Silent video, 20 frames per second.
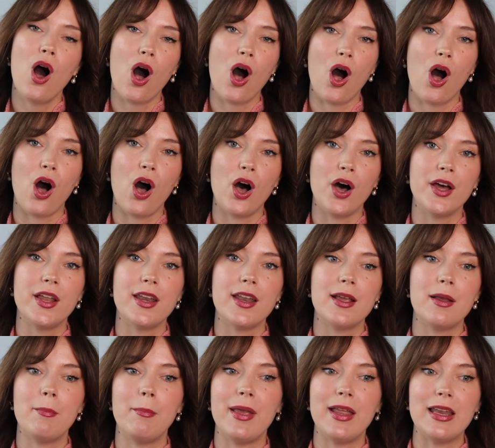on
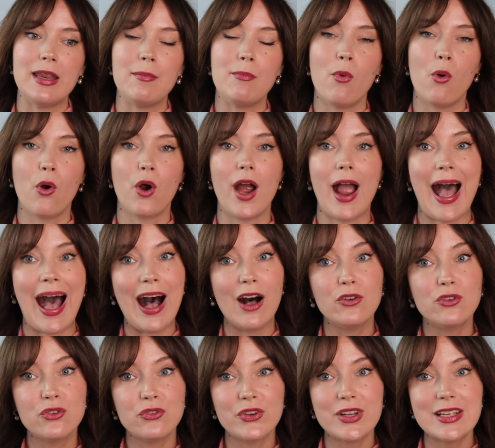many more
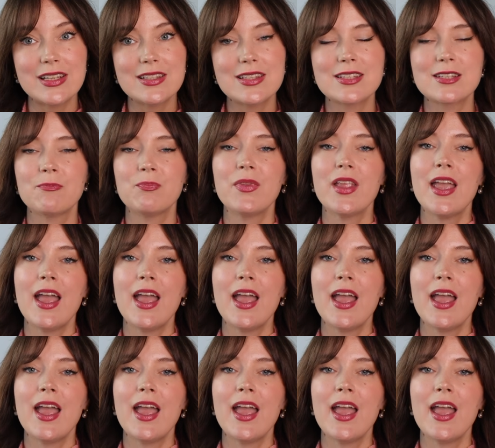outfits,